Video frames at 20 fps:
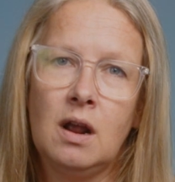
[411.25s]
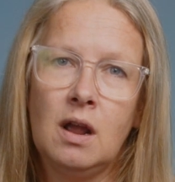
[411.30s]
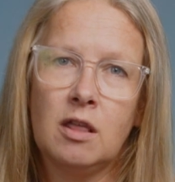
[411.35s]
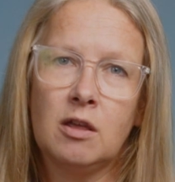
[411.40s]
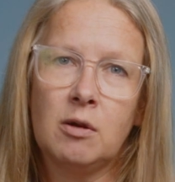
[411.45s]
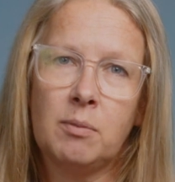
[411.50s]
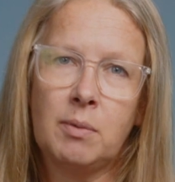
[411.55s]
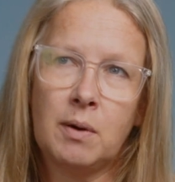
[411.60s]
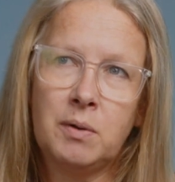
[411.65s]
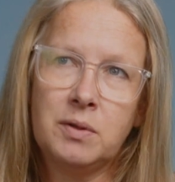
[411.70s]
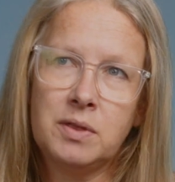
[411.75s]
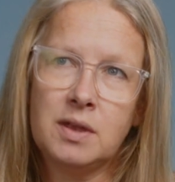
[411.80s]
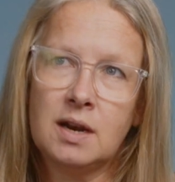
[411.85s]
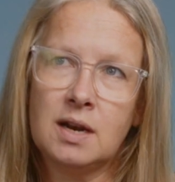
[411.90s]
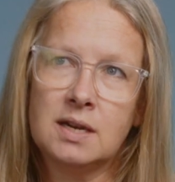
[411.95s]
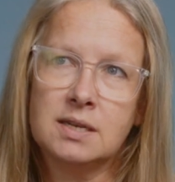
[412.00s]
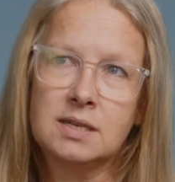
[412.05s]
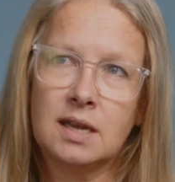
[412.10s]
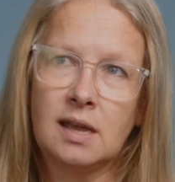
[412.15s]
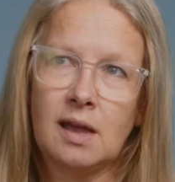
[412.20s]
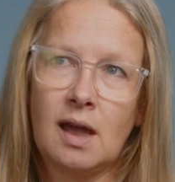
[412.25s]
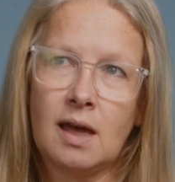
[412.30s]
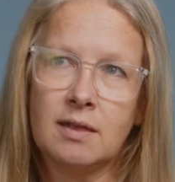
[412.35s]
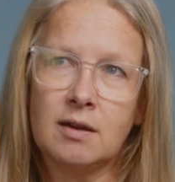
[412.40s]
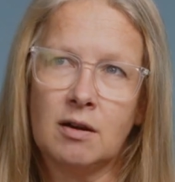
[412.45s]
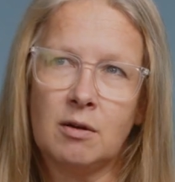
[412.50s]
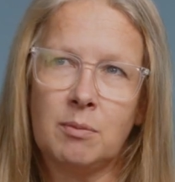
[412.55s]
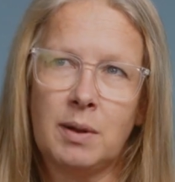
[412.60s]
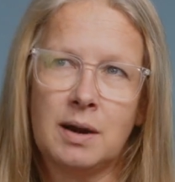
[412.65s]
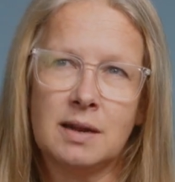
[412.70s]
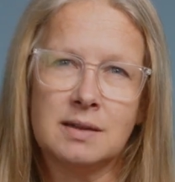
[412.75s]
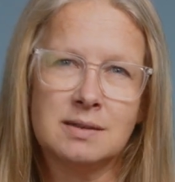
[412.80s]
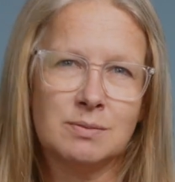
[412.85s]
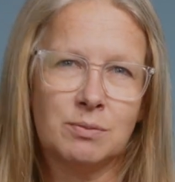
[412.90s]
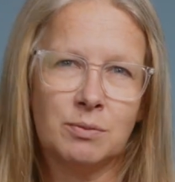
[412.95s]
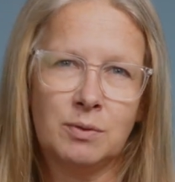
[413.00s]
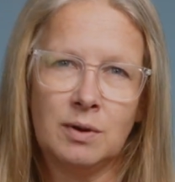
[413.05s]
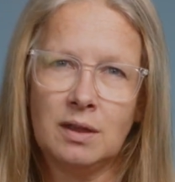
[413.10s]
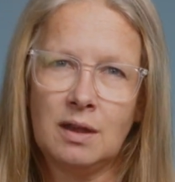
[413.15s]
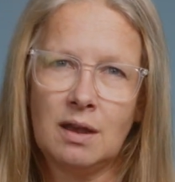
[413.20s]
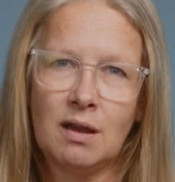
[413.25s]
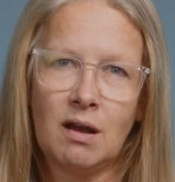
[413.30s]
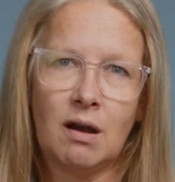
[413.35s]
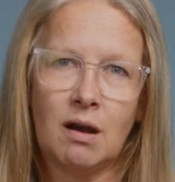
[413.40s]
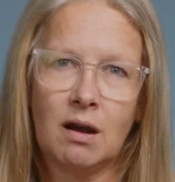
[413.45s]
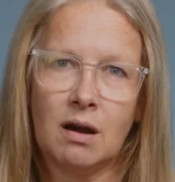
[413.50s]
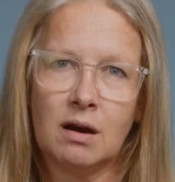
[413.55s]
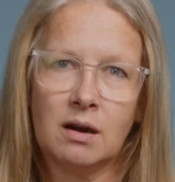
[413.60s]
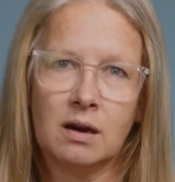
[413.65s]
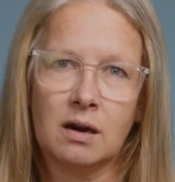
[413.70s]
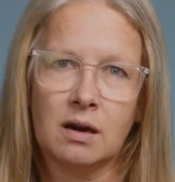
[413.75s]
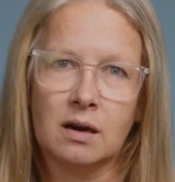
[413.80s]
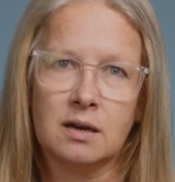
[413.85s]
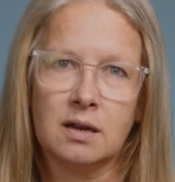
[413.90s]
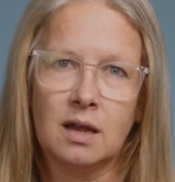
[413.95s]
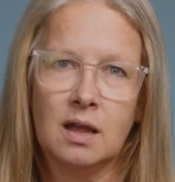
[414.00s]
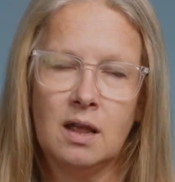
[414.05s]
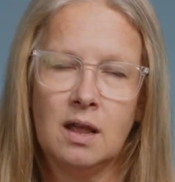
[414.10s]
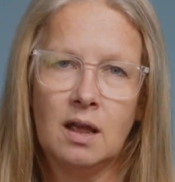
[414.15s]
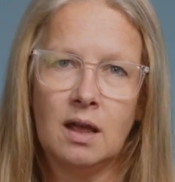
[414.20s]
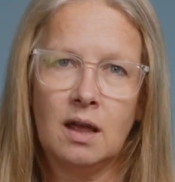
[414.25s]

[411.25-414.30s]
They're both in it together, but it's really hard